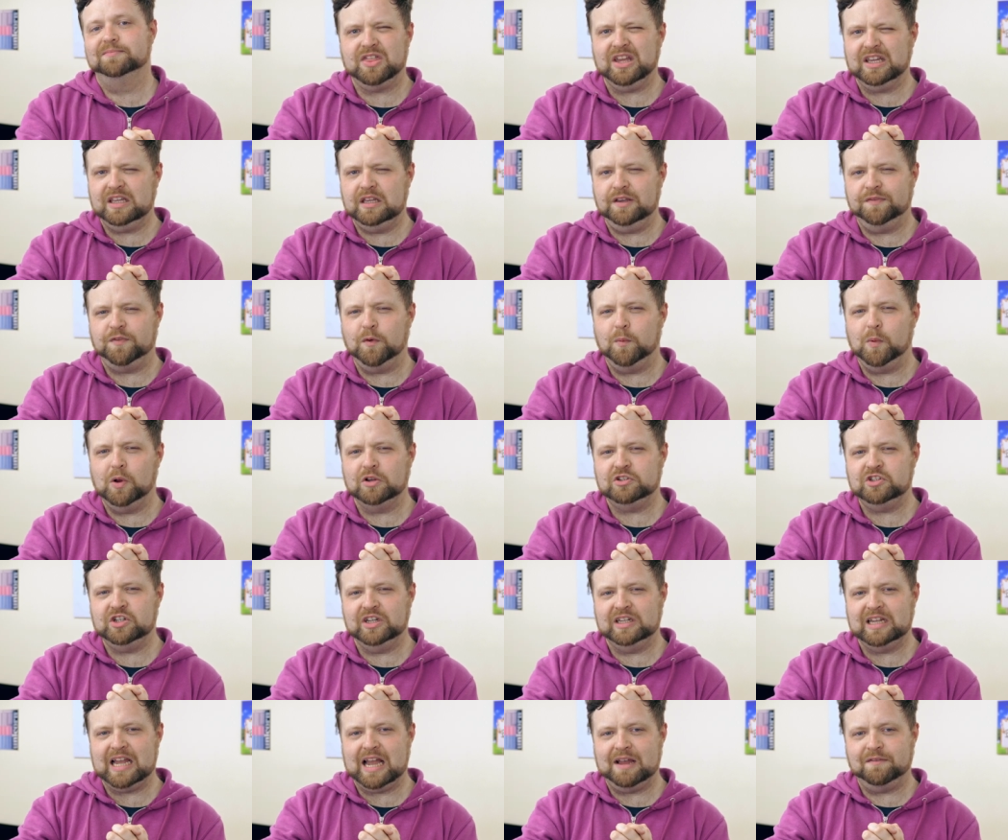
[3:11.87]
Thank you for
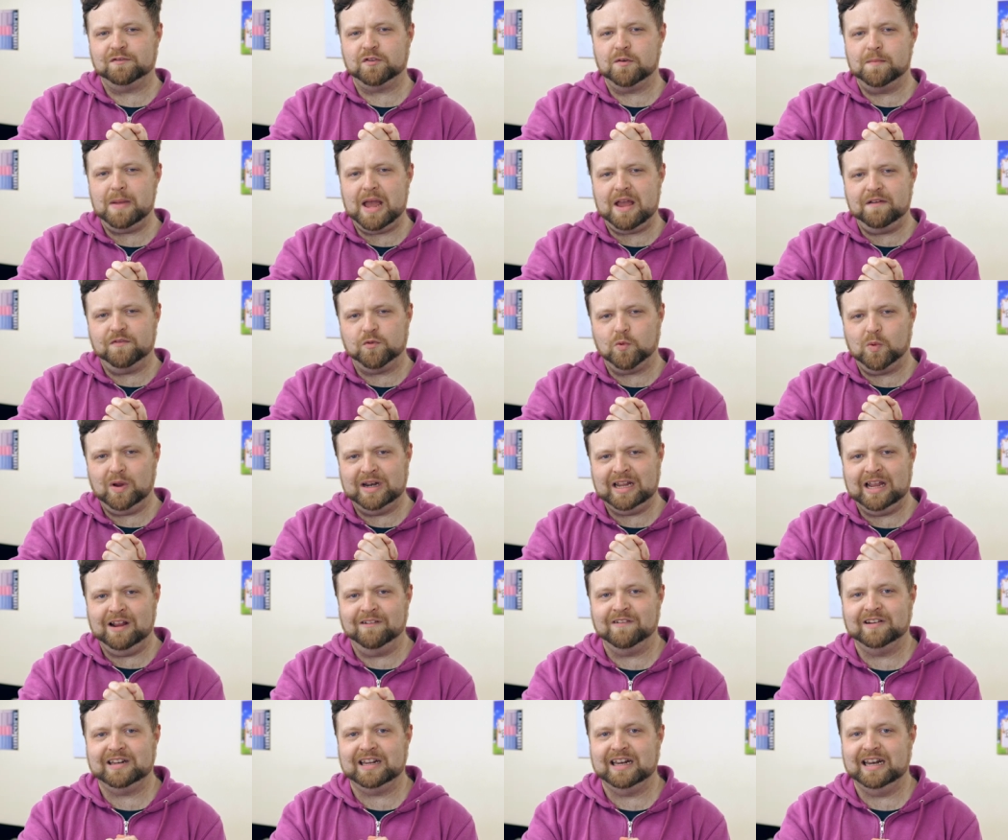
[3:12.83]
watching, and from everyone
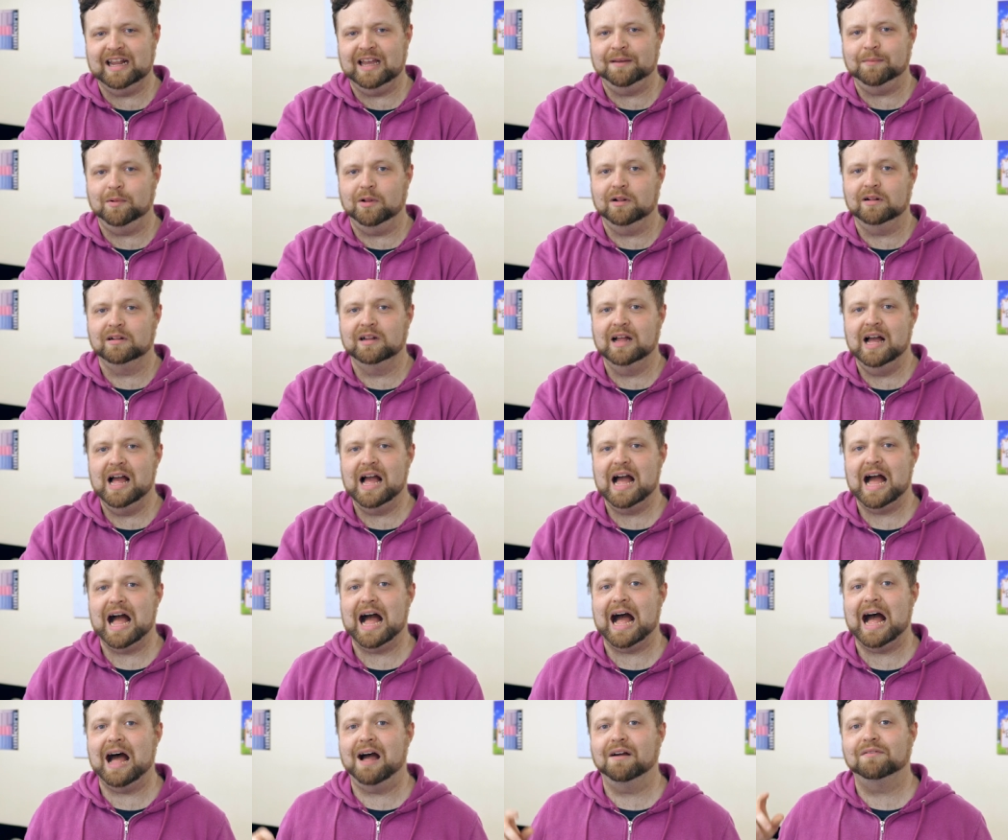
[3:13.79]
here at Enable,
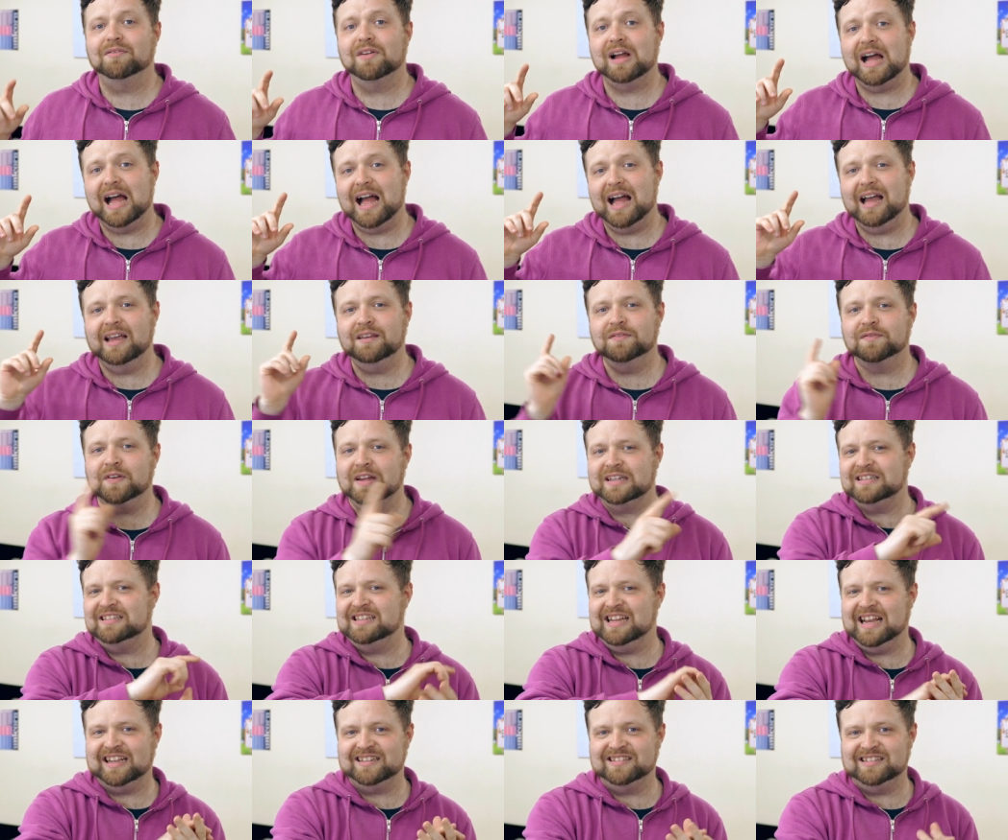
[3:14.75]
have a
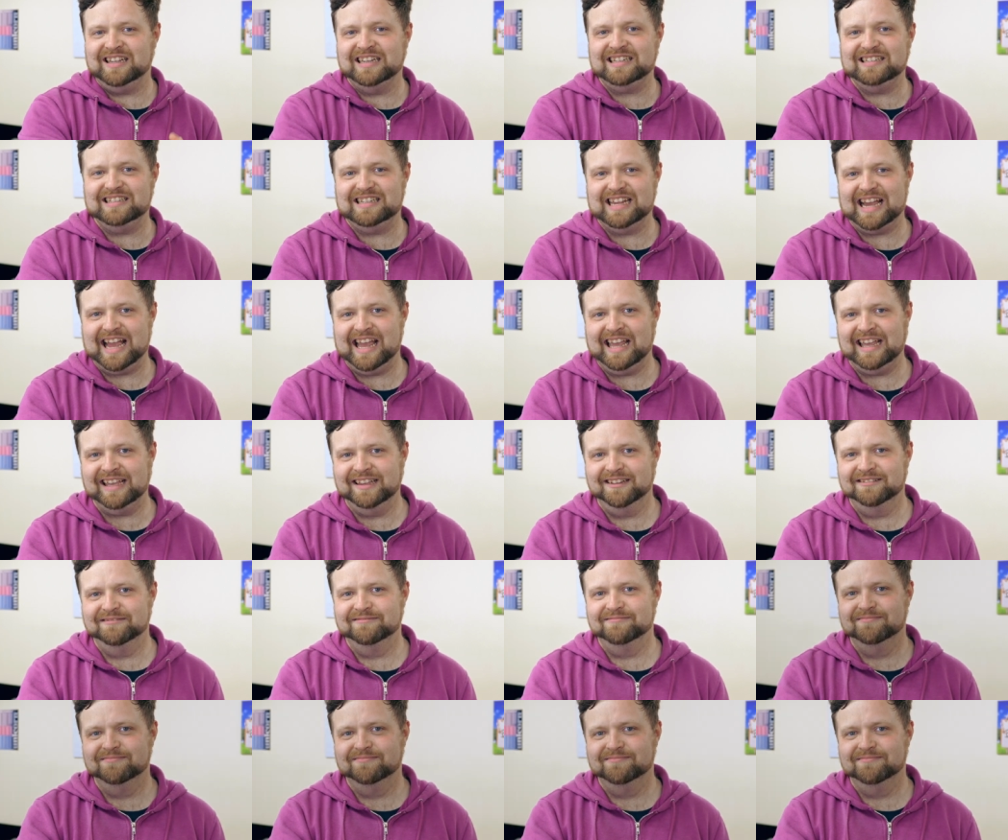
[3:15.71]
fantastic day.